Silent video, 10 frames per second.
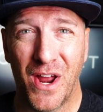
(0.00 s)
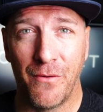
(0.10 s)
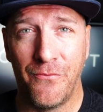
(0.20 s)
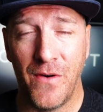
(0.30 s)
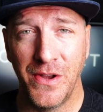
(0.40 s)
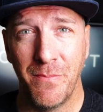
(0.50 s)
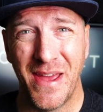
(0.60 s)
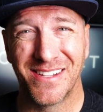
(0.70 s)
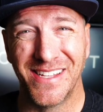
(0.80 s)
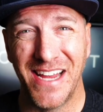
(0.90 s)
got to
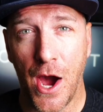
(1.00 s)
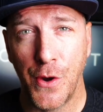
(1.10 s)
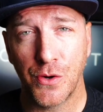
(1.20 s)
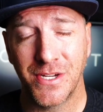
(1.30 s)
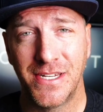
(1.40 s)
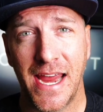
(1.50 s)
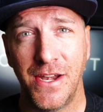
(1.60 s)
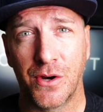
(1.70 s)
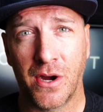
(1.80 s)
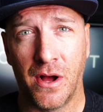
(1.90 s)
fundamentally
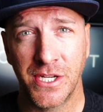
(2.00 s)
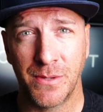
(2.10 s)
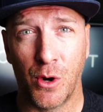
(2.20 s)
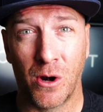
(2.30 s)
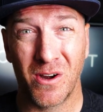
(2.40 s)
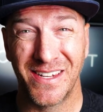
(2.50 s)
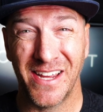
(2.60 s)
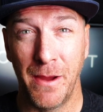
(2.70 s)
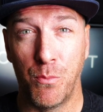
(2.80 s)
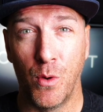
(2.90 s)
understand your customer
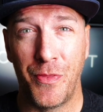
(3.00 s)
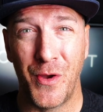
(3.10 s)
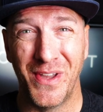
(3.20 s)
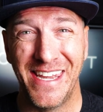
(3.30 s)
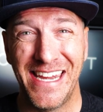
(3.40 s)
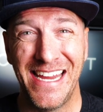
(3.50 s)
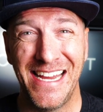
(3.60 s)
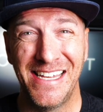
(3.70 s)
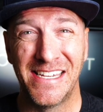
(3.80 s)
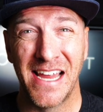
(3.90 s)
archetype, what their
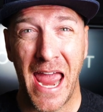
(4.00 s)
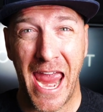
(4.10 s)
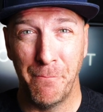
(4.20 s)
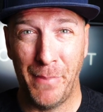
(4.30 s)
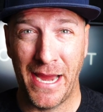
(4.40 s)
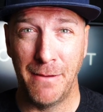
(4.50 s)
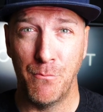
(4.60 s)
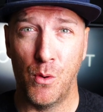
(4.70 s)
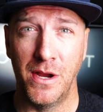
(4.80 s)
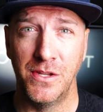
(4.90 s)
needs and pain
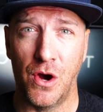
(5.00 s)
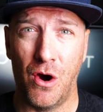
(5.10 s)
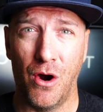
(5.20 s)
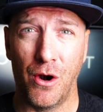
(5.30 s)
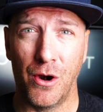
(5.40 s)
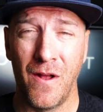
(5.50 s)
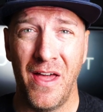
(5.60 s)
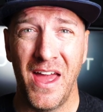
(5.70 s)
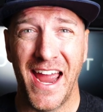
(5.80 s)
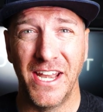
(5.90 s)
points are.
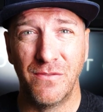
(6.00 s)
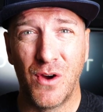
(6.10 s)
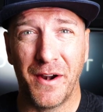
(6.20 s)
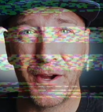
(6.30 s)
And you've got